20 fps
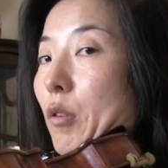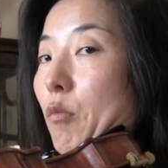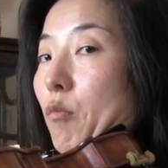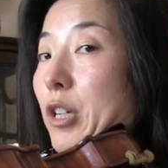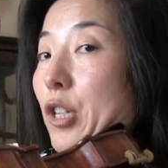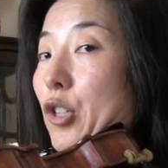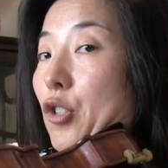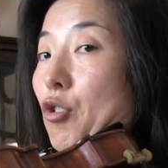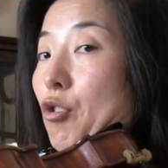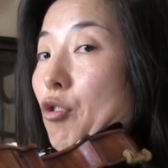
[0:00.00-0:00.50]

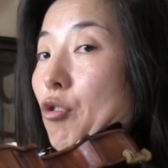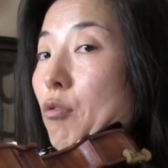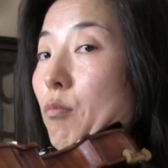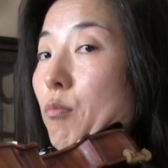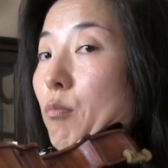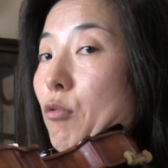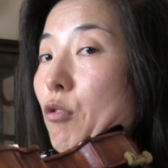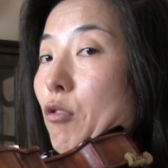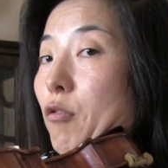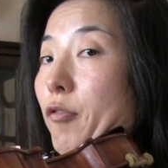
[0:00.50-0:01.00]
We do
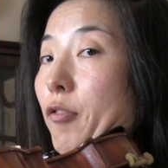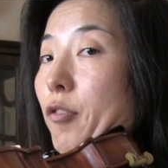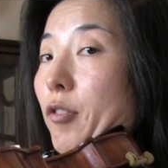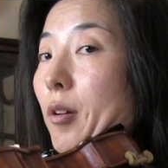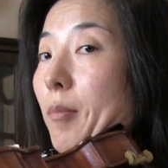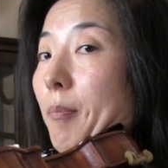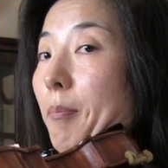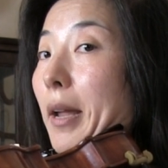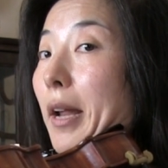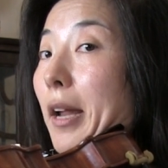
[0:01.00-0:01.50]
move
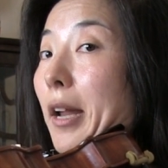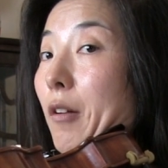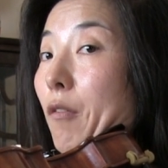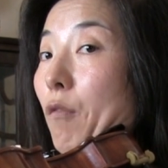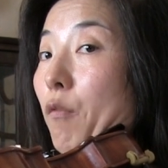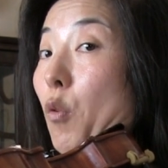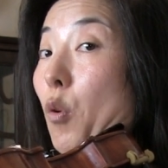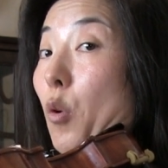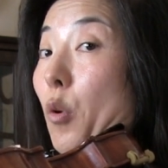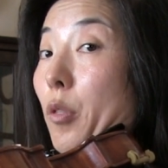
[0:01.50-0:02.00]
thumb back and
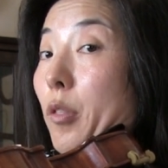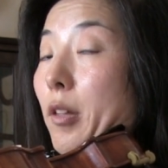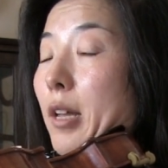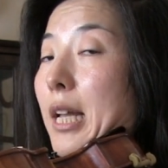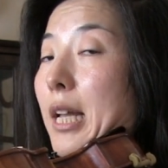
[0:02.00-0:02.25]
forth.